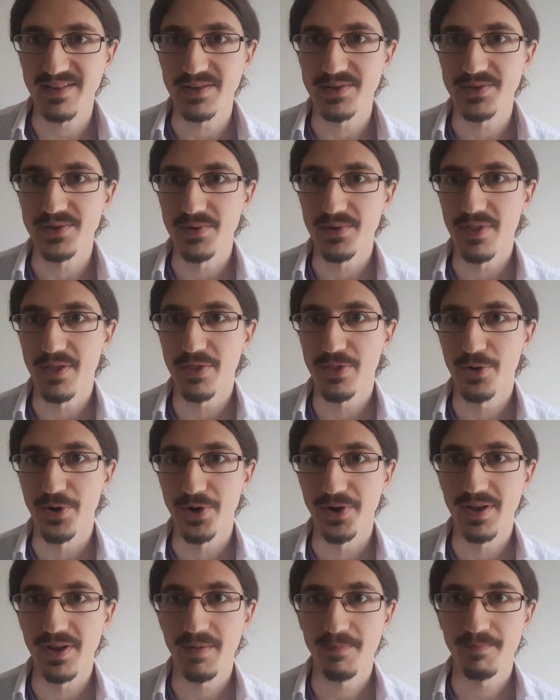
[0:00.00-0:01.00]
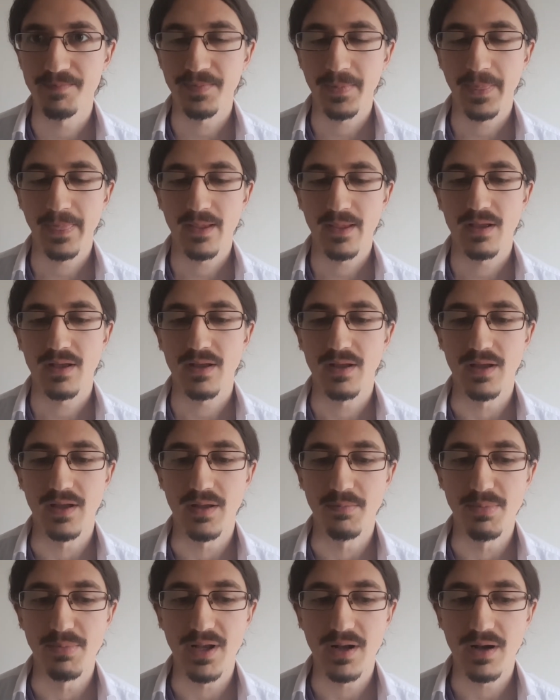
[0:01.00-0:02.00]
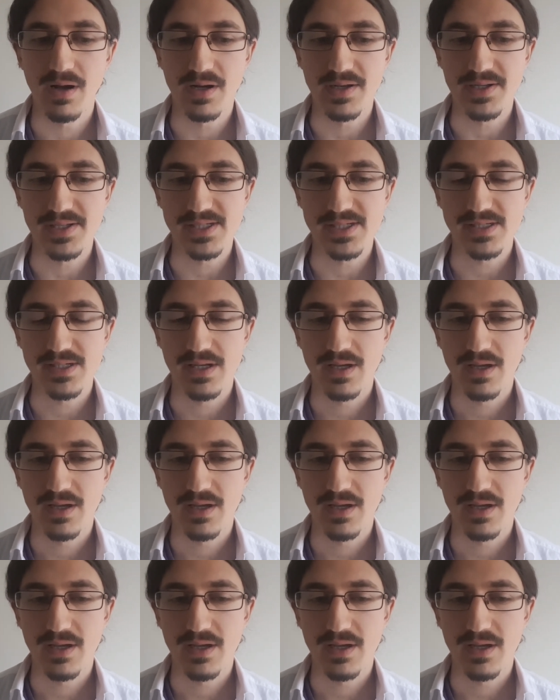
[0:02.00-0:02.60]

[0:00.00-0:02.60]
to the third, because